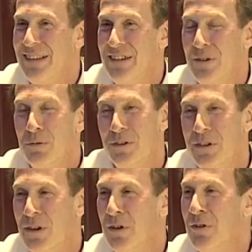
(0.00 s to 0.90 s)
you will
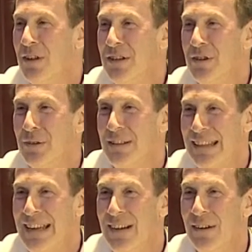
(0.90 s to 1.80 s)
know that you're a
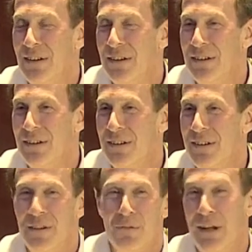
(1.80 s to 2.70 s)
leader
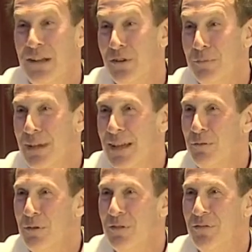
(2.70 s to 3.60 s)
when your
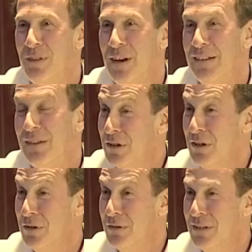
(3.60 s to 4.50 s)
men will follow
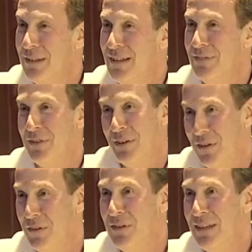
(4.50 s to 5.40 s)
you, if
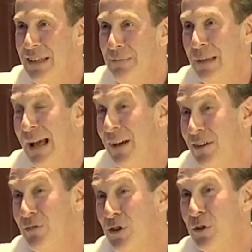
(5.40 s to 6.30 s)
only out
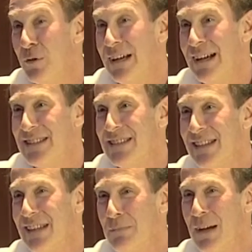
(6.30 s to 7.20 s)
of
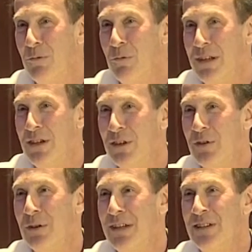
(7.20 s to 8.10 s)
curiosity about what you're
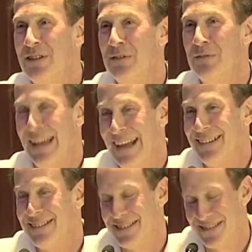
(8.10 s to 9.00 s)
going to do
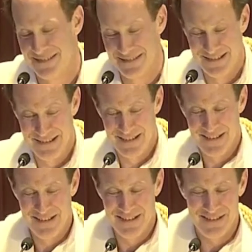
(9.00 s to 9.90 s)
next.
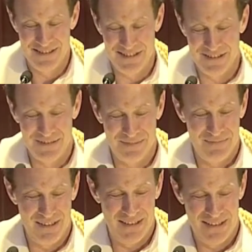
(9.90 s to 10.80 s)
So
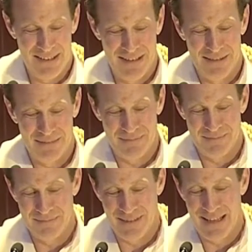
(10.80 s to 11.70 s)

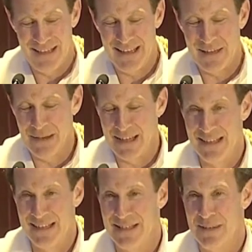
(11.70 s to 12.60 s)
I think about
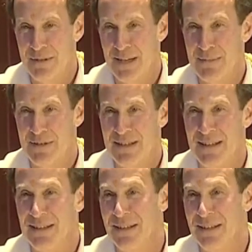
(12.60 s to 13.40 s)
that sometimes, and I